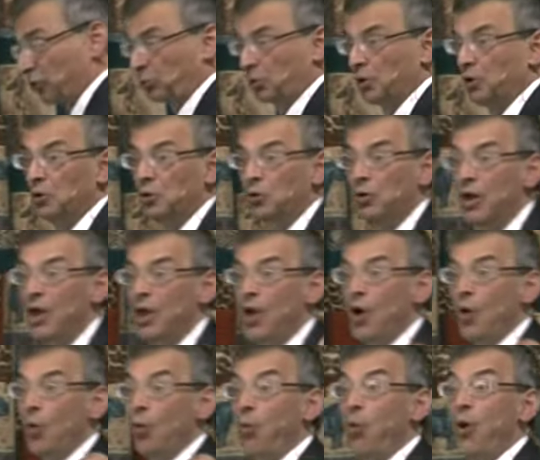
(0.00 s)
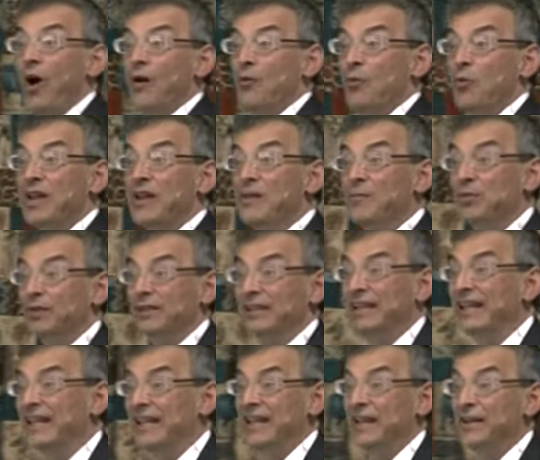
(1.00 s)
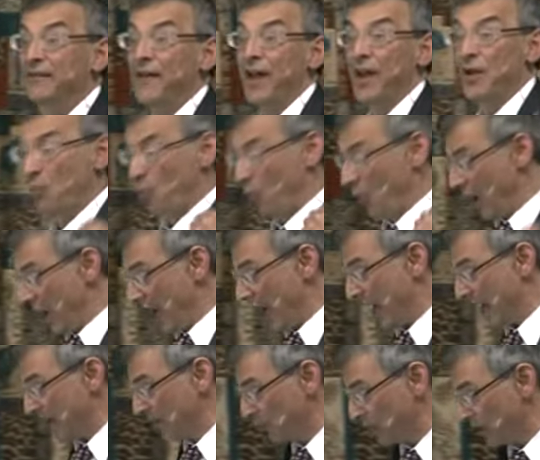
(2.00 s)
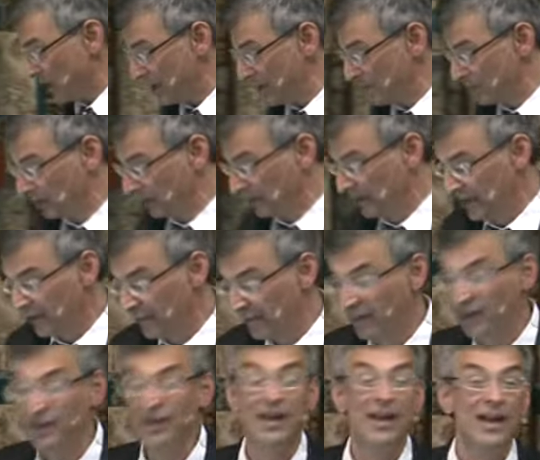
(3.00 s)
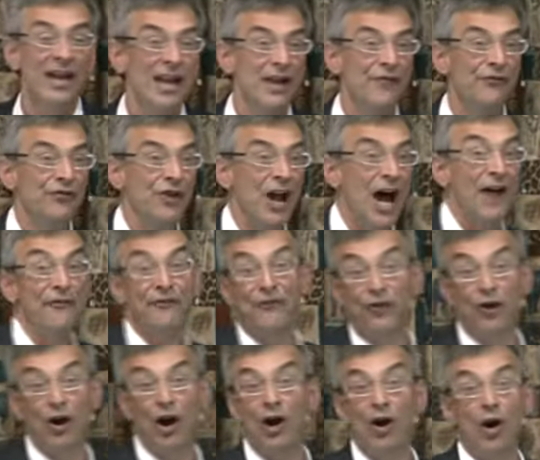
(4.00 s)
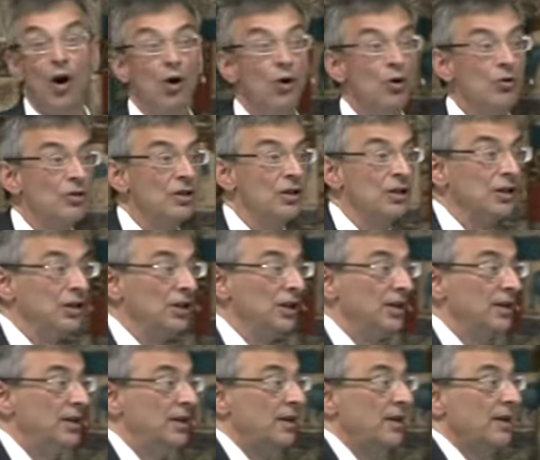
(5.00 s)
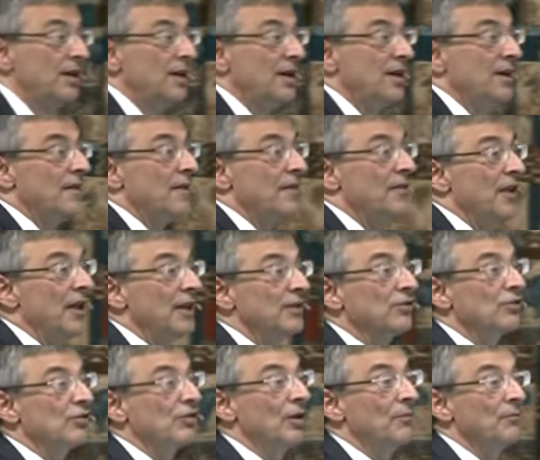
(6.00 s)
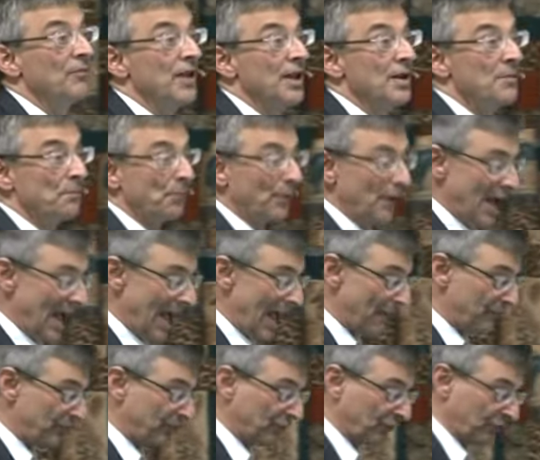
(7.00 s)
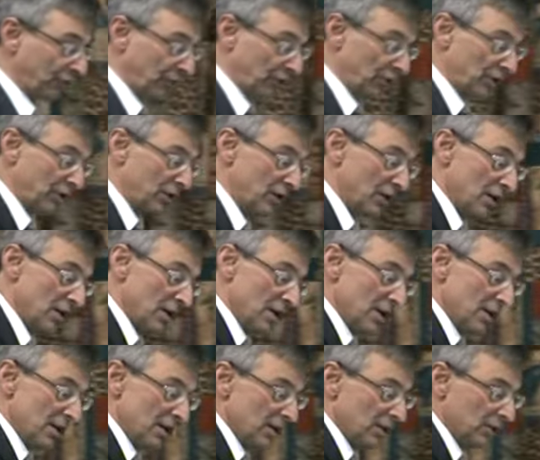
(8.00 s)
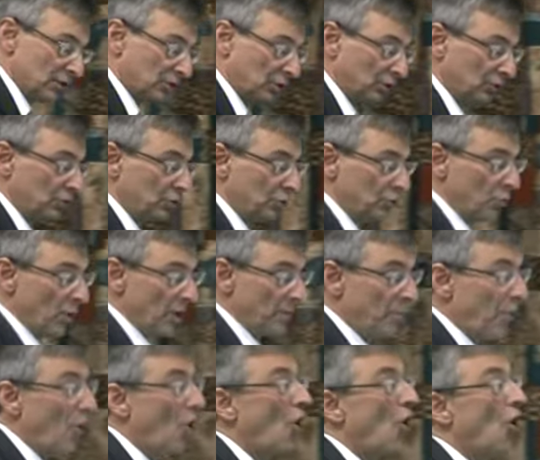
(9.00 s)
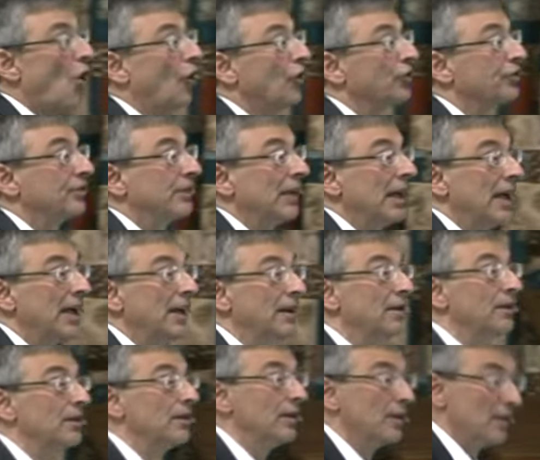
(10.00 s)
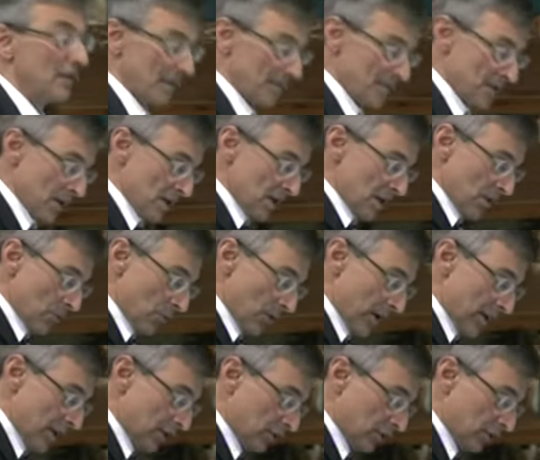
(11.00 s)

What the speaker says: through what we believe and why we believe it. If not for our own good, then perhaps to do what Paul said when